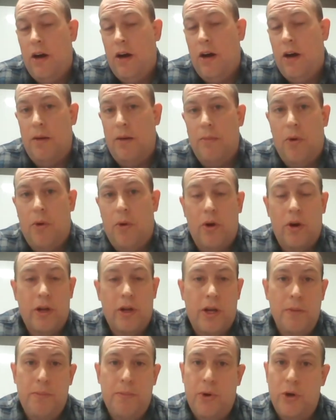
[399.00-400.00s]
or it
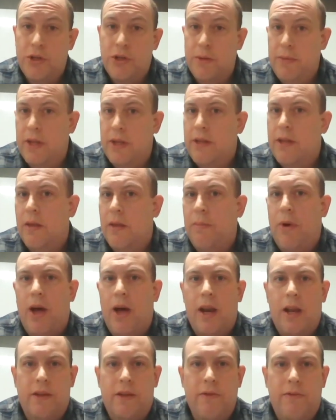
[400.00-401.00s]
could push them into the
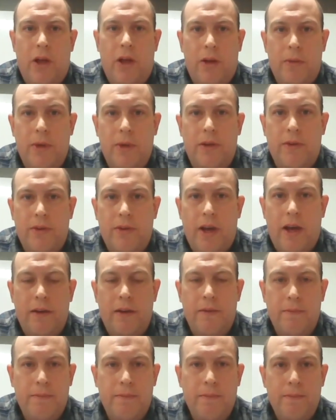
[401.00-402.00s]
product development side.